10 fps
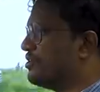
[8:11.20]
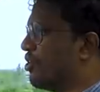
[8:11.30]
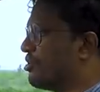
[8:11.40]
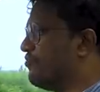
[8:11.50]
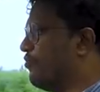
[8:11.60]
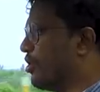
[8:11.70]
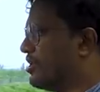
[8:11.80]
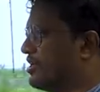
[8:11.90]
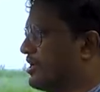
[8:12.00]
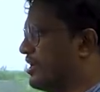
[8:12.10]
lot of
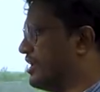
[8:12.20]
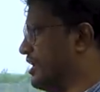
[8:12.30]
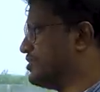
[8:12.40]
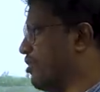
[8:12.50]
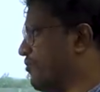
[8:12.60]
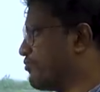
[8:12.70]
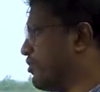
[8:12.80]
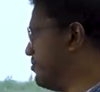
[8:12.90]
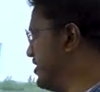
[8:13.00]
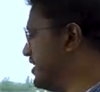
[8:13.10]
what uh, its
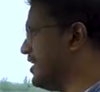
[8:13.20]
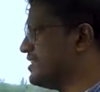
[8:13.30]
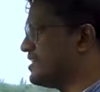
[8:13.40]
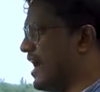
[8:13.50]
off-road abilities